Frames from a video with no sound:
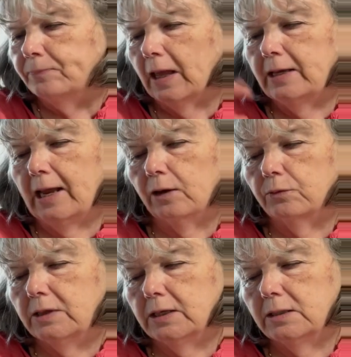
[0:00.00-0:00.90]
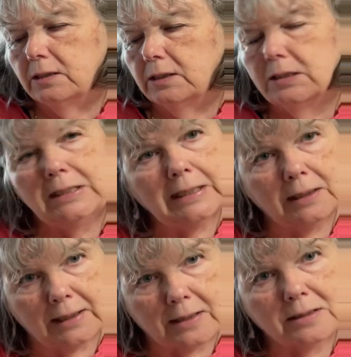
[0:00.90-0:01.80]
Now, the, the deal
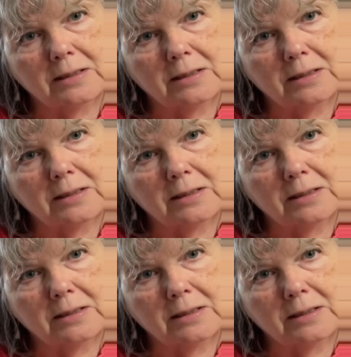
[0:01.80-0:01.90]
is,